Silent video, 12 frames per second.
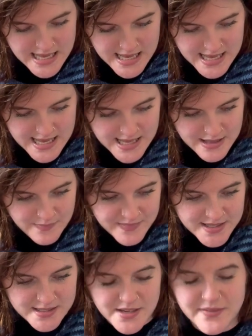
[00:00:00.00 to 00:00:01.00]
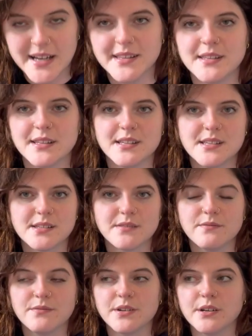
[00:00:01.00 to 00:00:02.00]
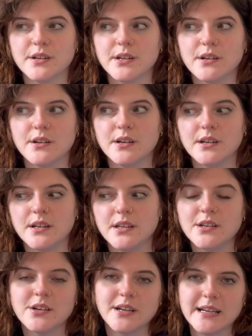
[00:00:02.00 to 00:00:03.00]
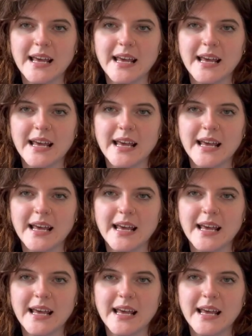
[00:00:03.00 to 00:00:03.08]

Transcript: since I've had this for a year and a